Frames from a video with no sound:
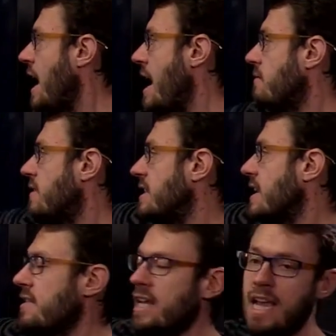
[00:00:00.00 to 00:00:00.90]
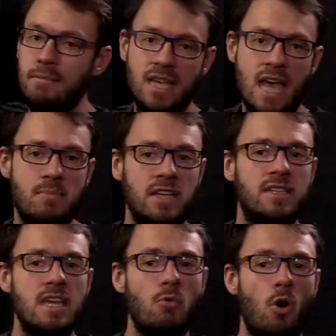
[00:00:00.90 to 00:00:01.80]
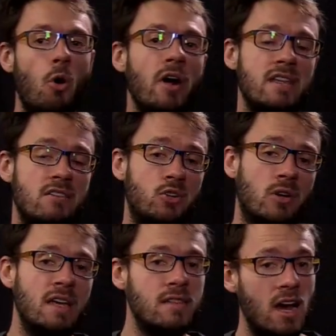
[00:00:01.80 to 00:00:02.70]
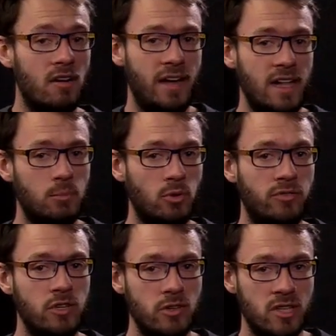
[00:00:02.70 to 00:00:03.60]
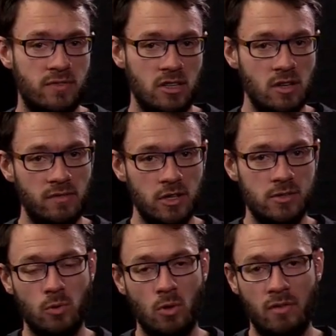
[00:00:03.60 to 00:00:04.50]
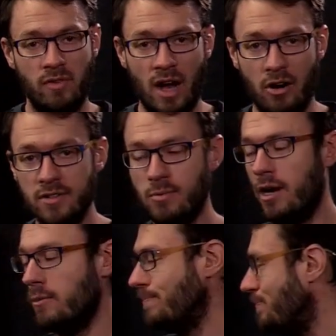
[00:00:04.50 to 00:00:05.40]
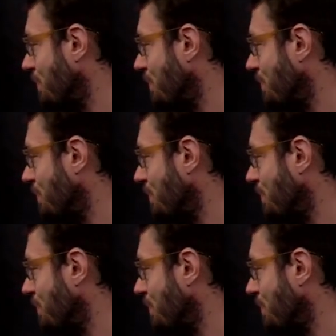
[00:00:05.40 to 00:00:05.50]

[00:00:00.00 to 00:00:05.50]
And these other names, A, B, and C, were already in the tree, and they're available for use for the universal quantifier as well.